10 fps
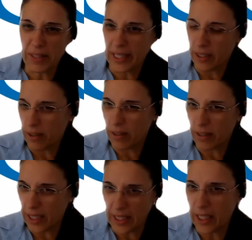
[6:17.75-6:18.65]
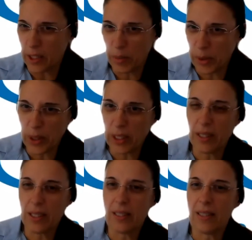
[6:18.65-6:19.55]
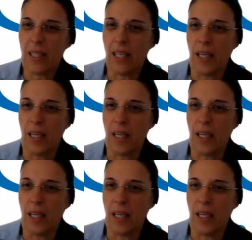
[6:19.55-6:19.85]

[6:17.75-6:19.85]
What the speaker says: in other kidney communities,